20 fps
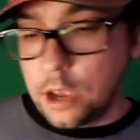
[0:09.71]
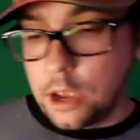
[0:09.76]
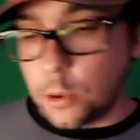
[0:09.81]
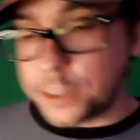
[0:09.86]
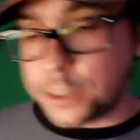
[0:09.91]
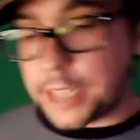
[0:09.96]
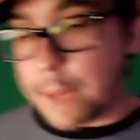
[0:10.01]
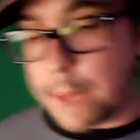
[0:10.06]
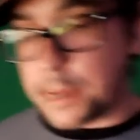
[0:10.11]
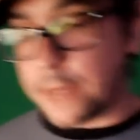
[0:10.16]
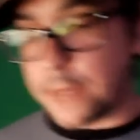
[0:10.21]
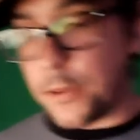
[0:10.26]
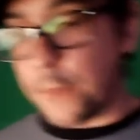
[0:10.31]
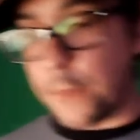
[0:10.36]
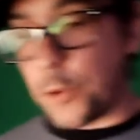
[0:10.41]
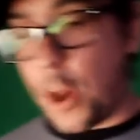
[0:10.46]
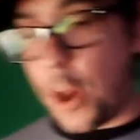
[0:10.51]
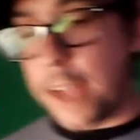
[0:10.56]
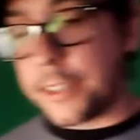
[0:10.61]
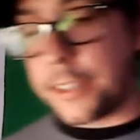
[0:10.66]
What's happening, film
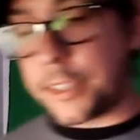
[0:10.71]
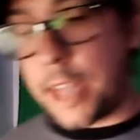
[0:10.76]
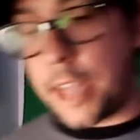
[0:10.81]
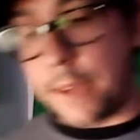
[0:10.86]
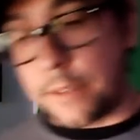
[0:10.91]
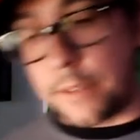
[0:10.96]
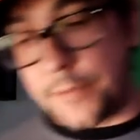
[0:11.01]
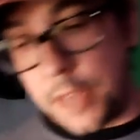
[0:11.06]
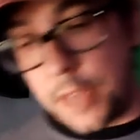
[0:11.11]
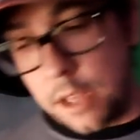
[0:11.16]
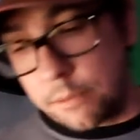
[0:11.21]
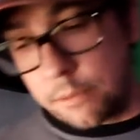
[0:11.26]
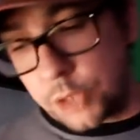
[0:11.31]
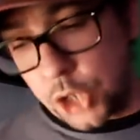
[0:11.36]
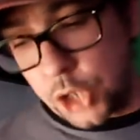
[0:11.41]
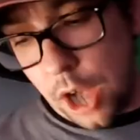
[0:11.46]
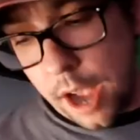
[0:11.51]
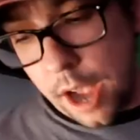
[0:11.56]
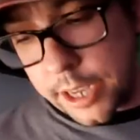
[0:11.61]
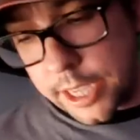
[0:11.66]
friends? Dave the Film
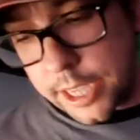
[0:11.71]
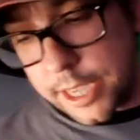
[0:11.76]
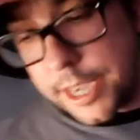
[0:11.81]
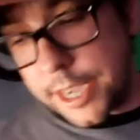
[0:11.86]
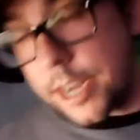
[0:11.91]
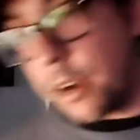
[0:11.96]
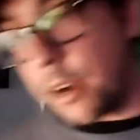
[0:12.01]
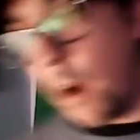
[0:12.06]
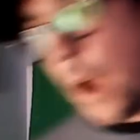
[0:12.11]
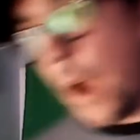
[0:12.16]
Junkie here. All